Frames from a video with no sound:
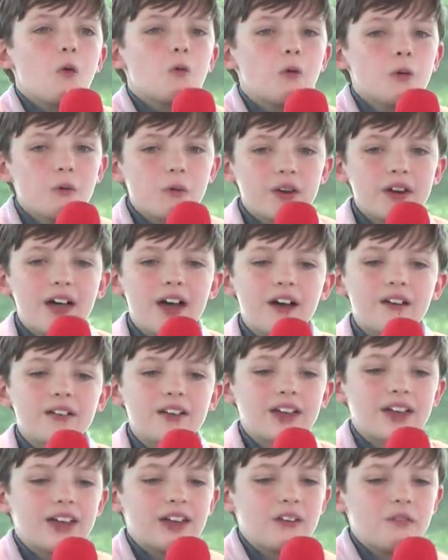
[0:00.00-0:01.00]
we went
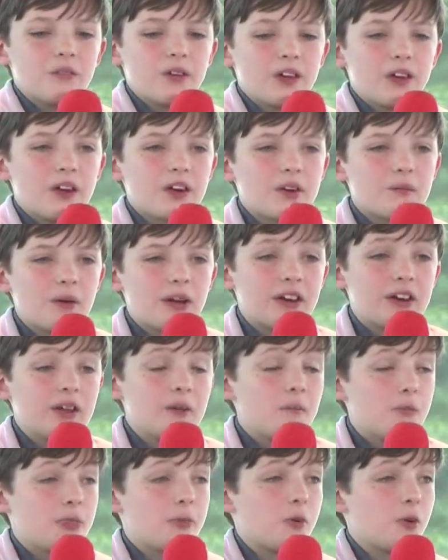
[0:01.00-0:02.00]
out and we heard about
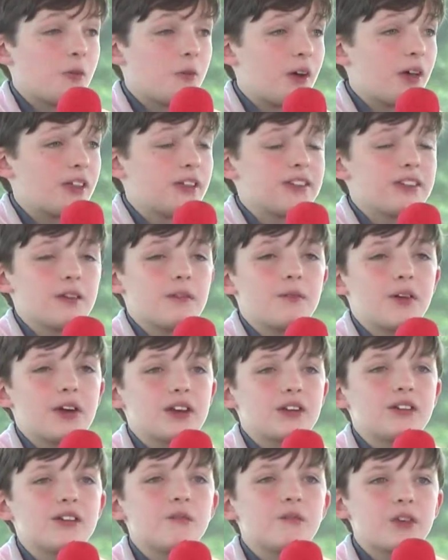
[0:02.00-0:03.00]
him through a relative
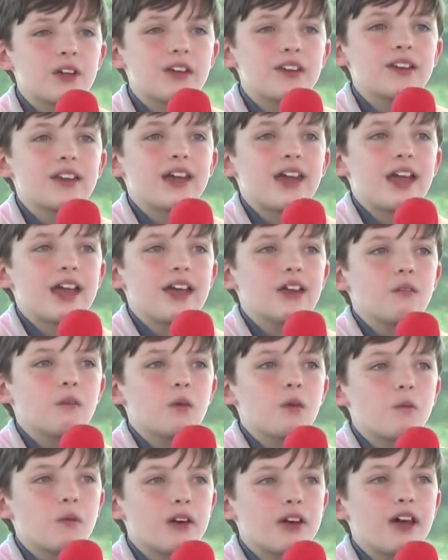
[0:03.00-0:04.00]
at an event, and
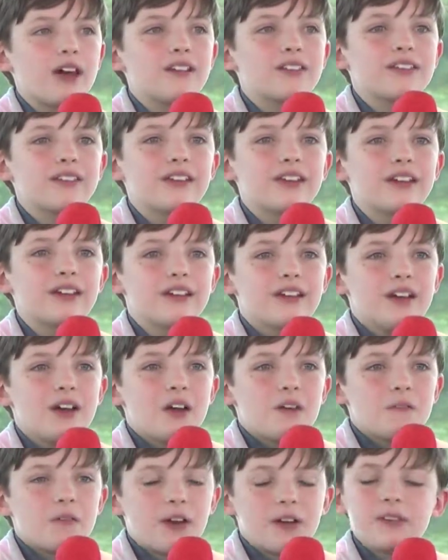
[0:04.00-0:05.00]
we went out to
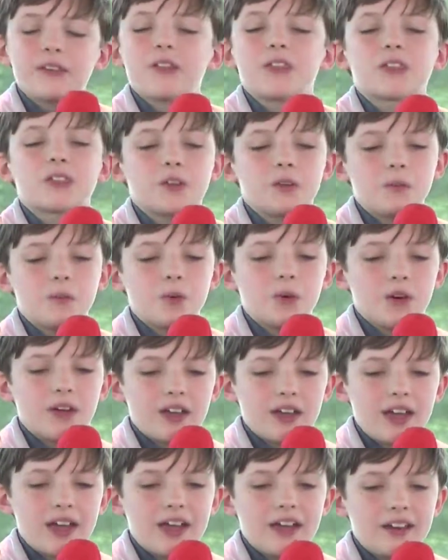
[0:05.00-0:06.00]
find this little boy,
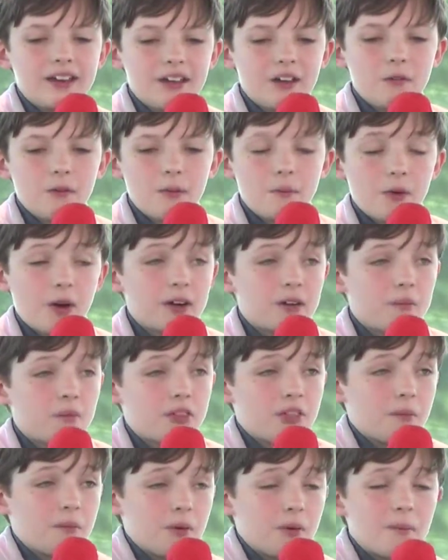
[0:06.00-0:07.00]
and we brought him some